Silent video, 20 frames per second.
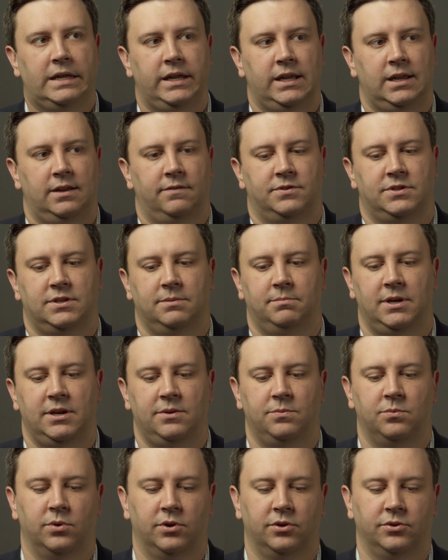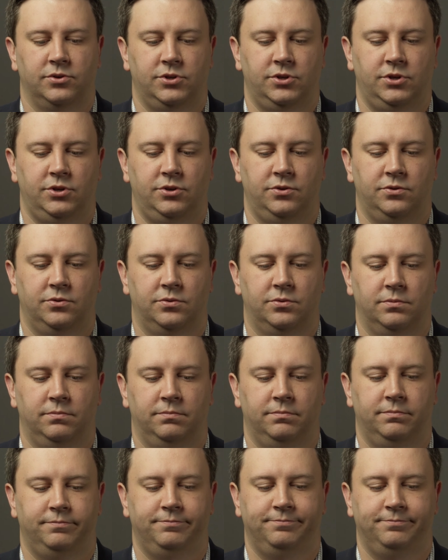if somebody were to,